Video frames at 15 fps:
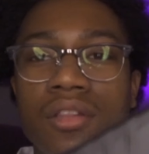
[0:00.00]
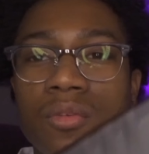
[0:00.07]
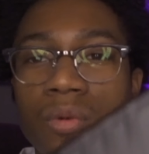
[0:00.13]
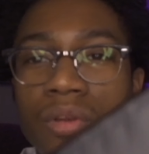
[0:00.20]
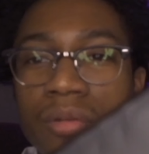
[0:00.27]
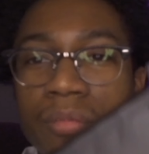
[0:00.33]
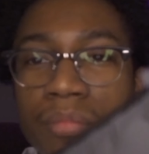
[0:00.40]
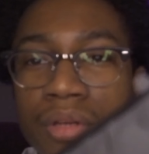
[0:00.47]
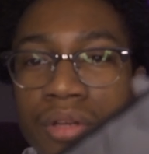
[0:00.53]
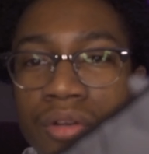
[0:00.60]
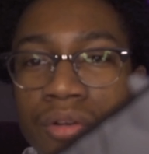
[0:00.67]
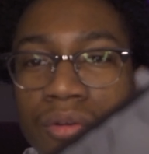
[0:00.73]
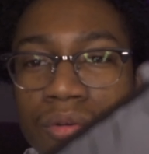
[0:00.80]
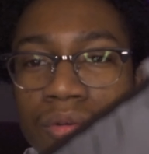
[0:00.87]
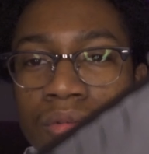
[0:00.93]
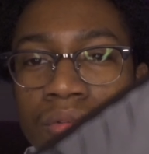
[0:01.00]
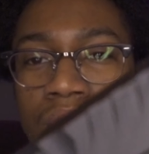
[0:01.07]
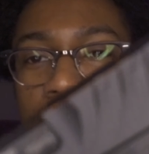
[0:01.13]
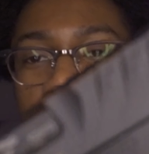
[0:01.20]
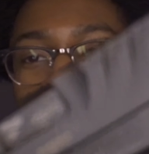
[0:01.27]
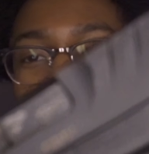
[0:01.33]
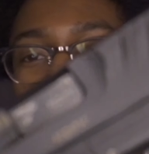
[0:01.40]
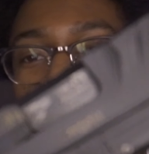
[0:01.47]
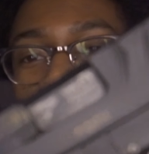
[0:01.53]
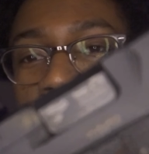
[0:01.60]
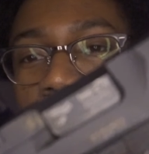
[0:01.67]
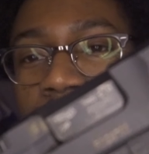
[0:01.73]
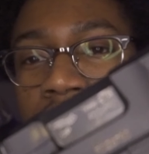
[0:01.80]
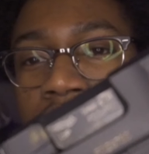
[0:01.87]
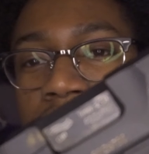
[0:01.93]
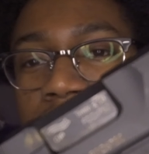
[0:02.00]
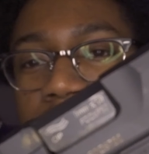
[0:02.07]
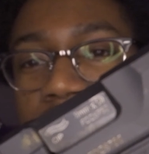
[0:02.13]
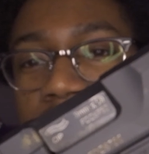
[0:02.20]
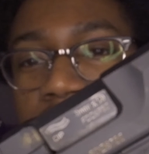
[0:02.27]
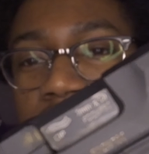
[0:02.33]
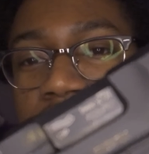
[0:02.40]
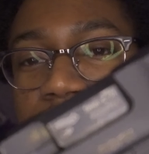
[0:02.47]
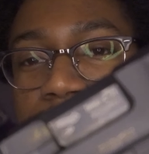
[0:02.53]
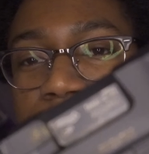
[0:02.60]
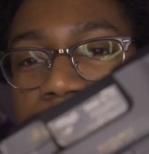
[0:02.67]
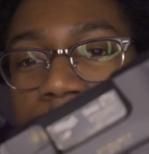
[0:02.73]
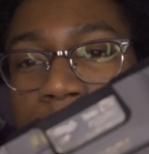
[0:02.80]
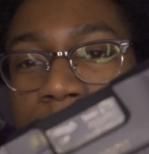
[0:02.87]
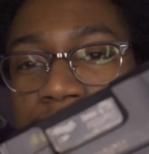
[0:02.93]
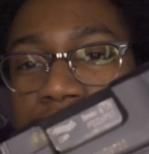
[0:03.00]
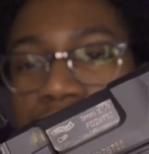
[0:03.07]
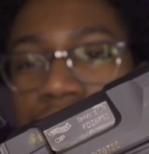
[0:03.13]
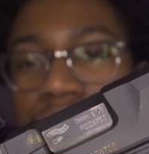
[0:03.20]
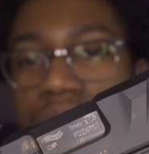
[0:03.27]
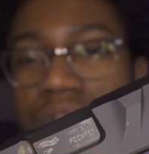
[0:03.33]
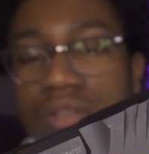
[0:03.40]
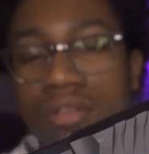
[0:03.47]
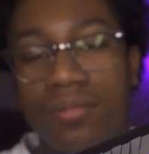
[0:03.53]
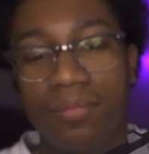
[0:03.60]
threaded barrel, and an enhanced performance trigger.